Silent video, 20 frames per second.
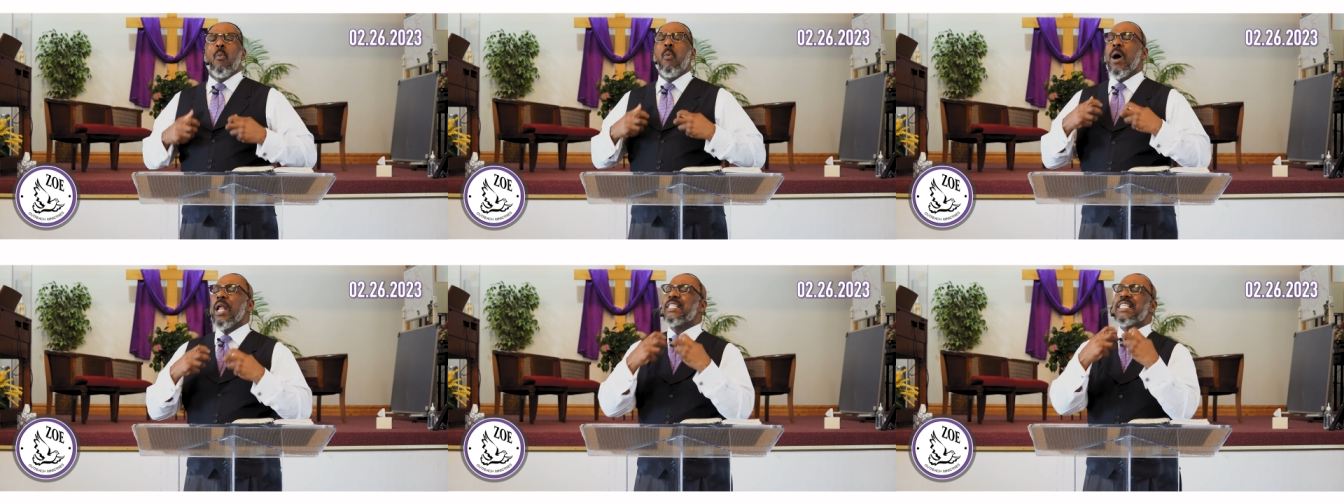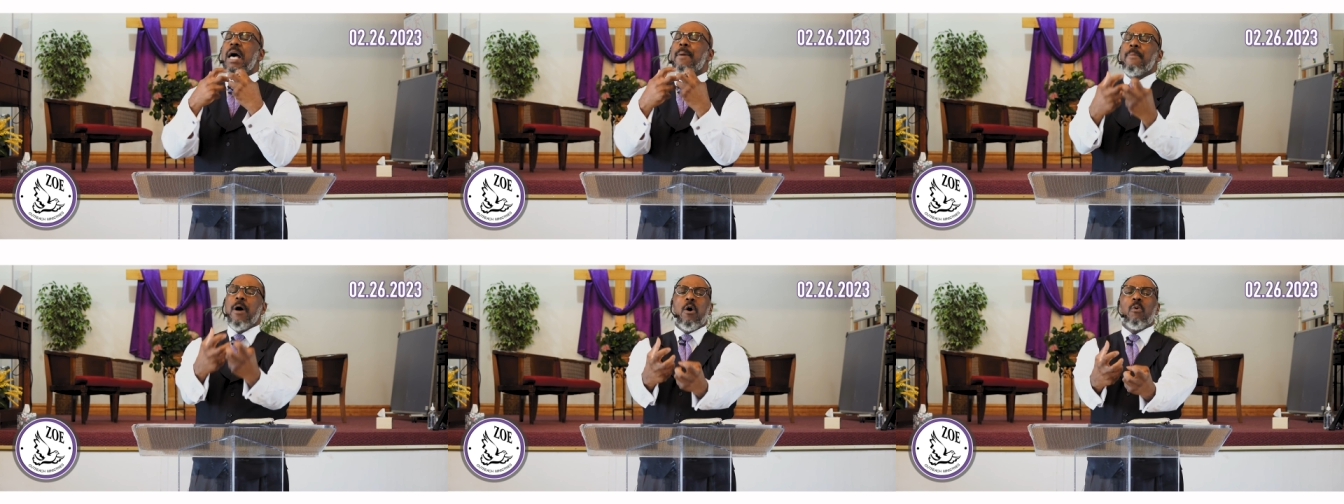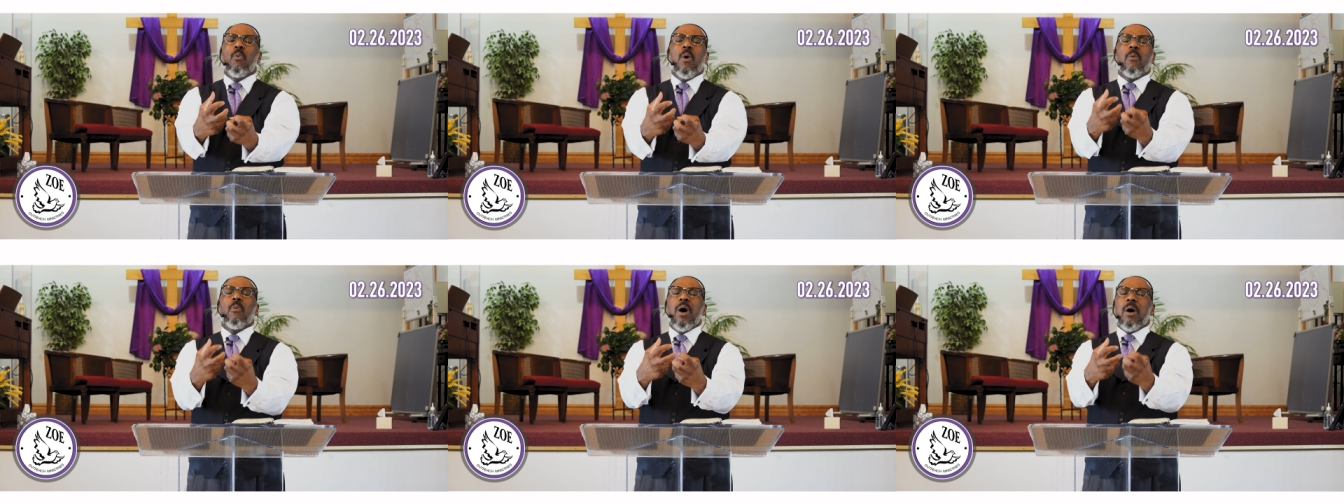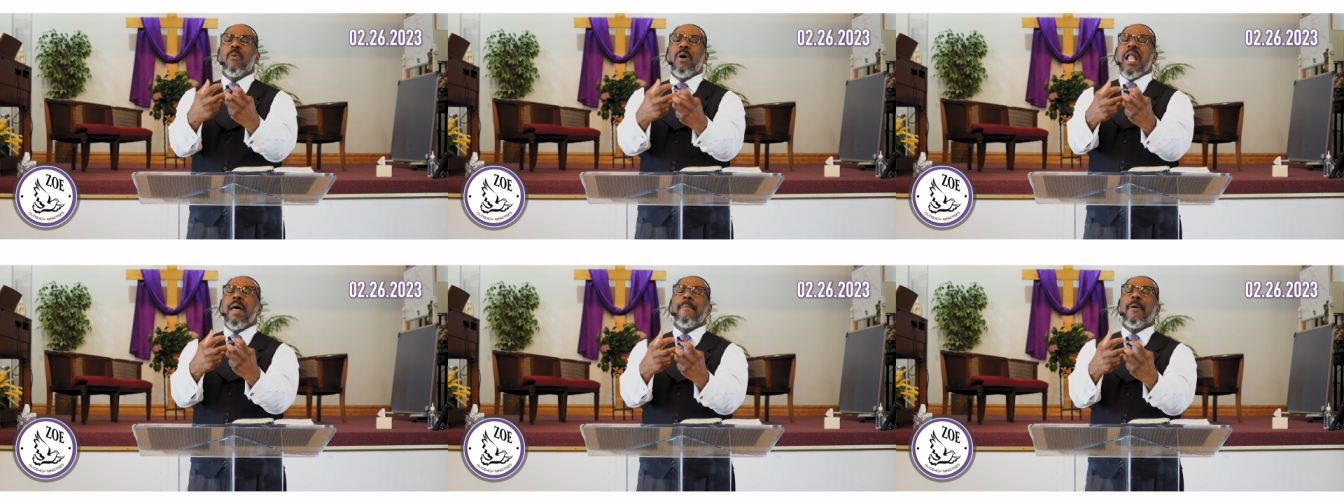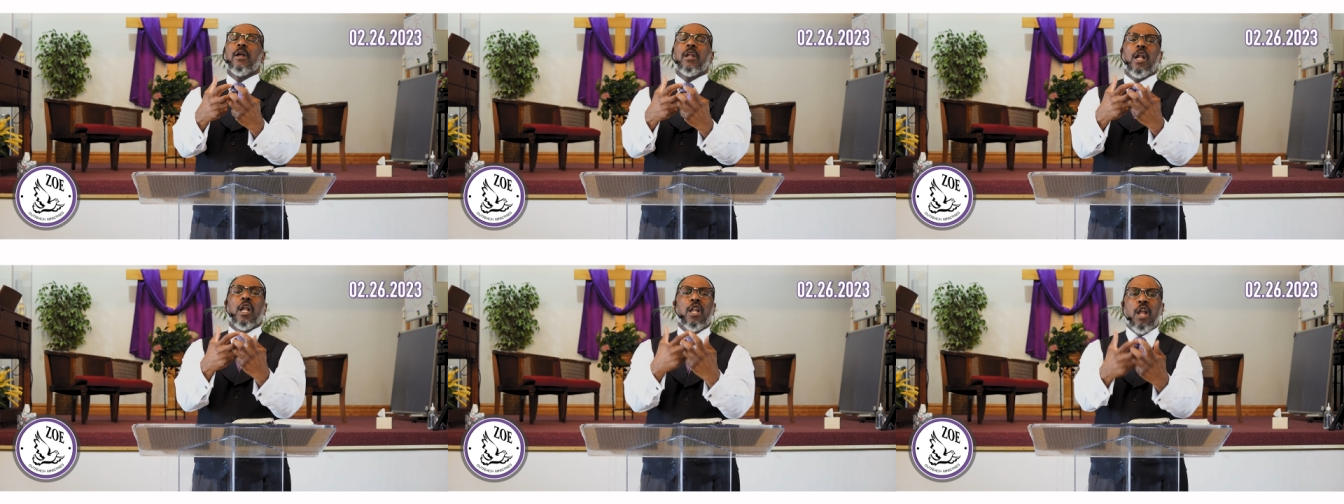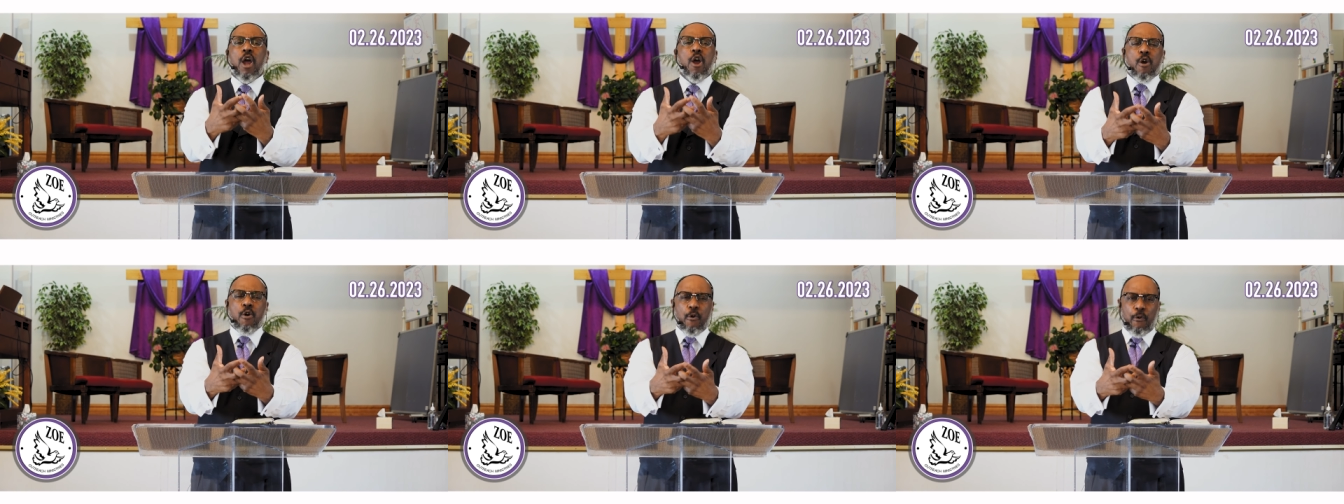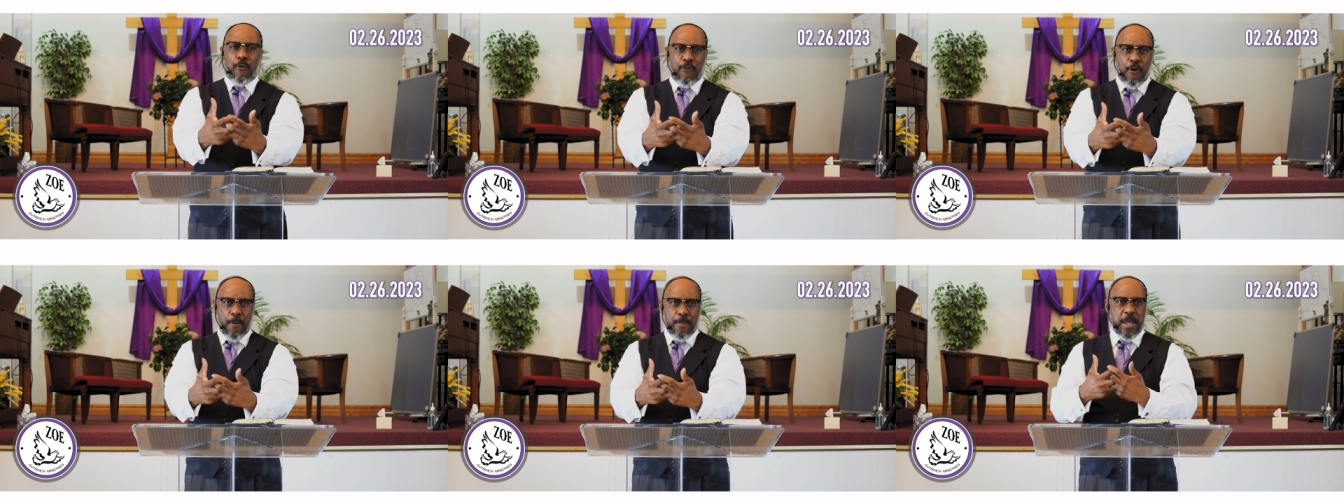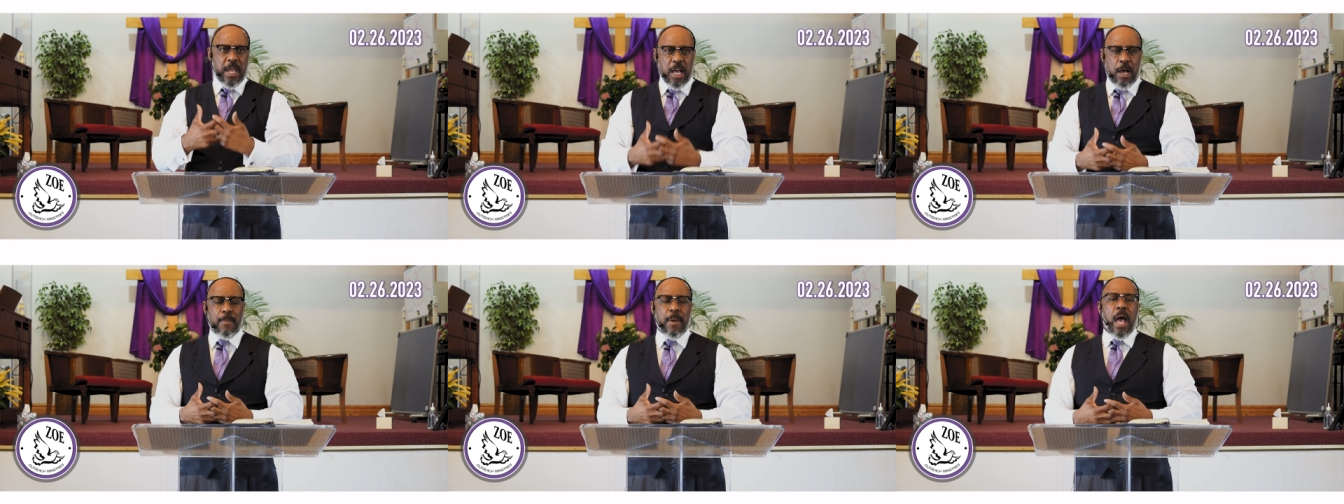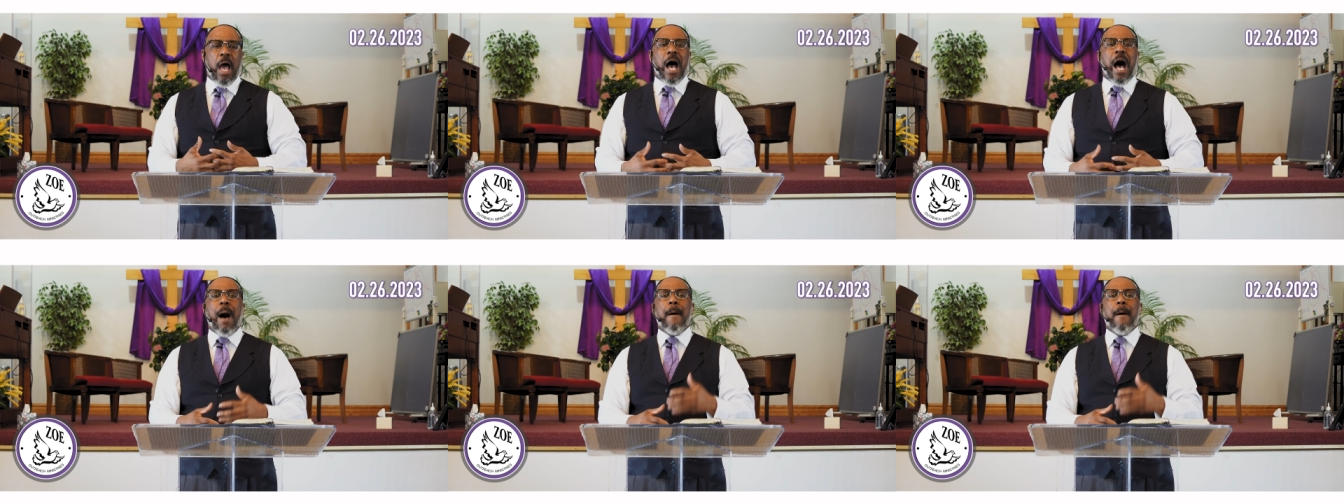What is I'm going what, what am I going to learn from him?